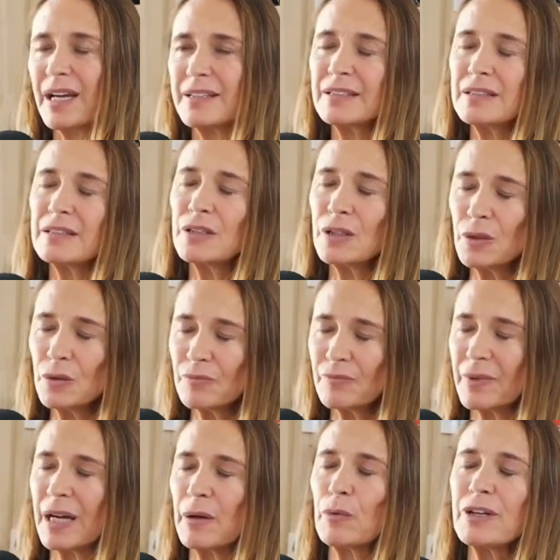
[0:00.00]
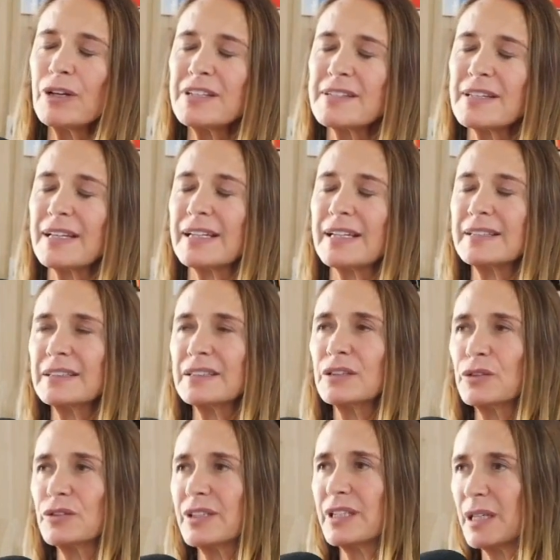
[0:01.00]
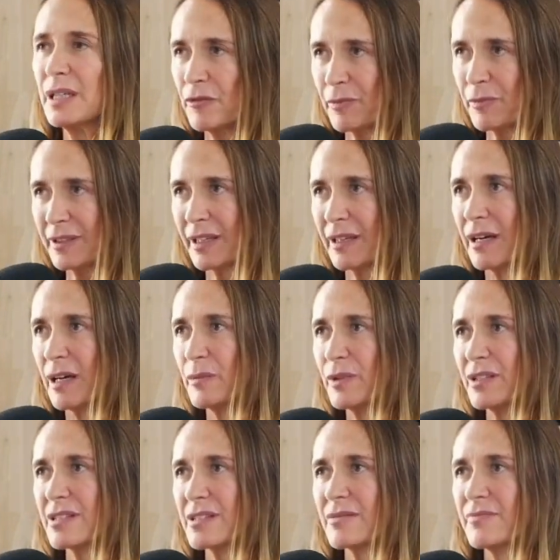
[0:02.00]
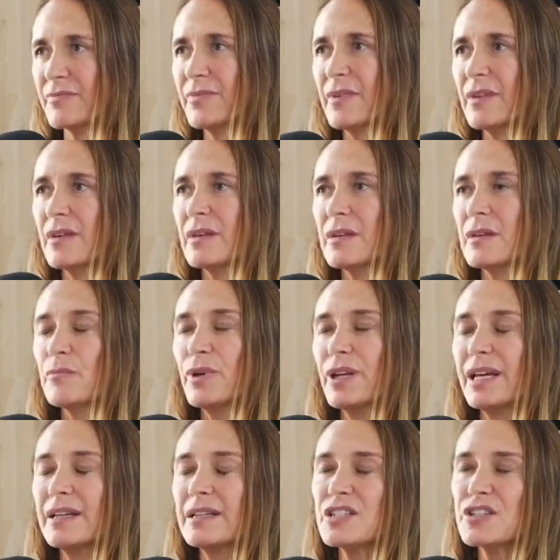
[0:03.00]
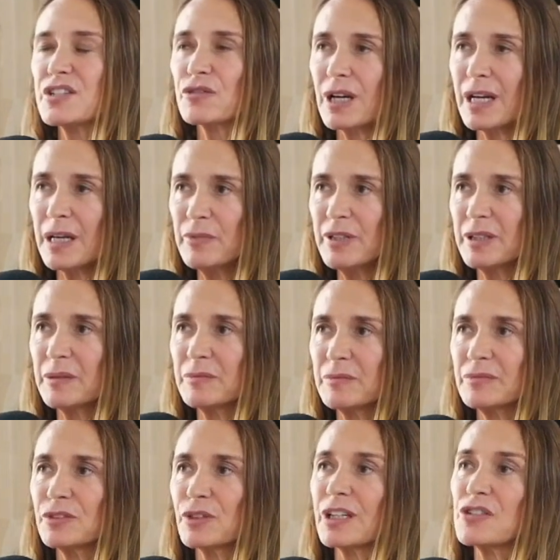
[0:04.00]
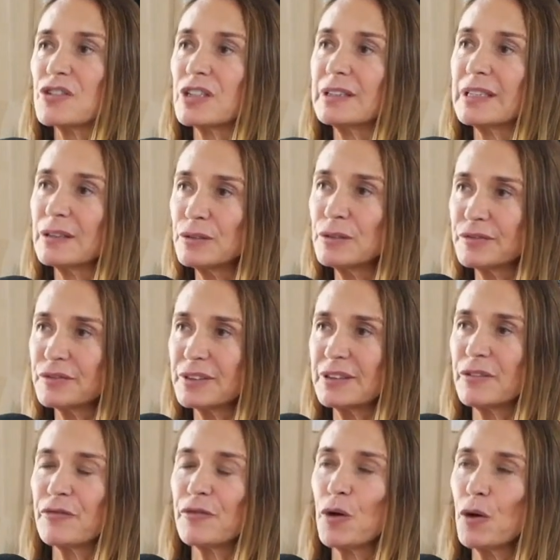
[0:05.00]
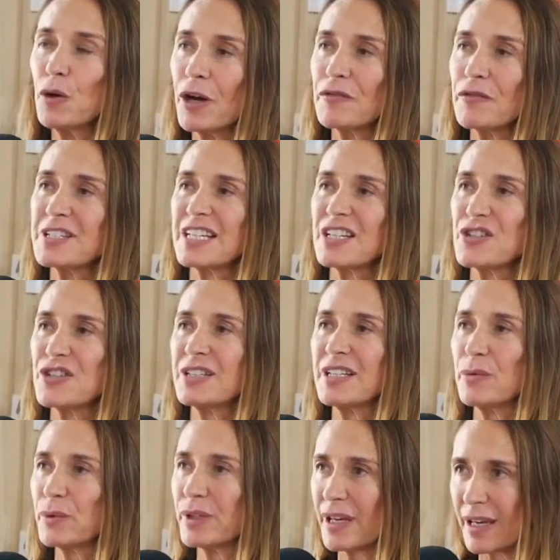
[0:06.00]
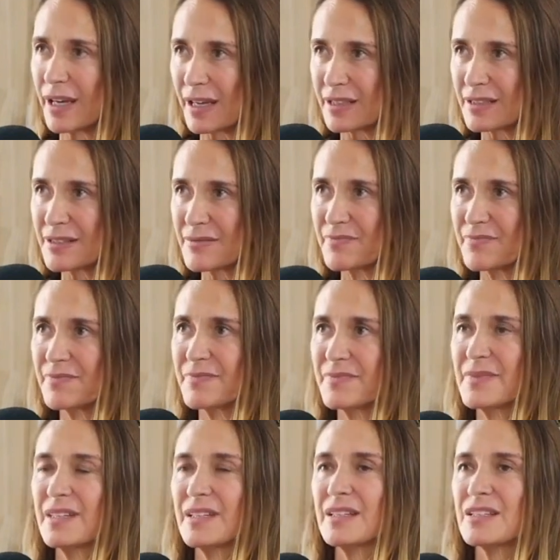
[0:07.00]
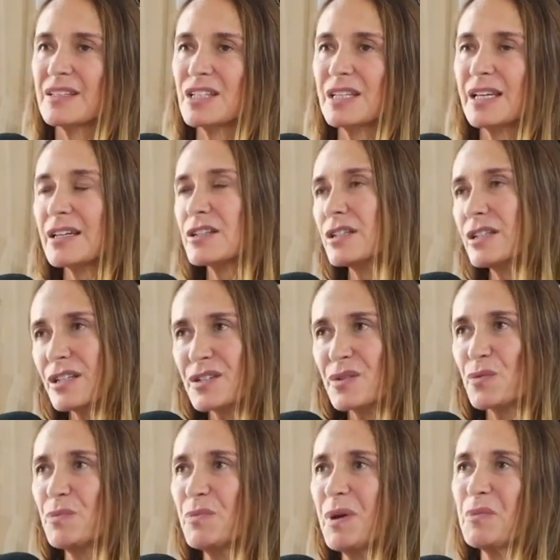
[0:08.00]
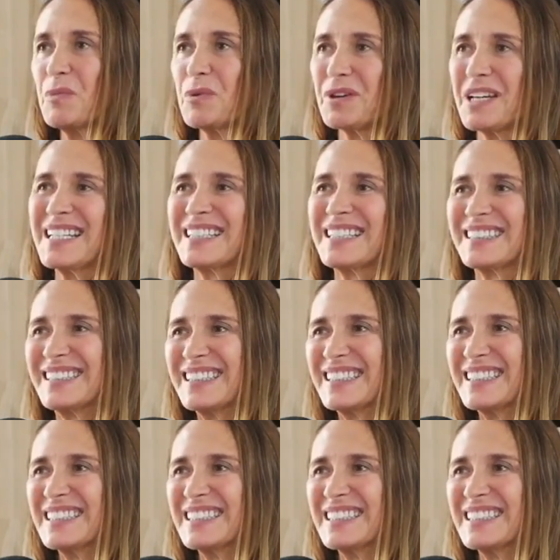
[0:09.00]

I didn't know the name of Patrick Hamers. But I described him to Regina Louf in a phone conversation that we had. She actually doesn't remember it.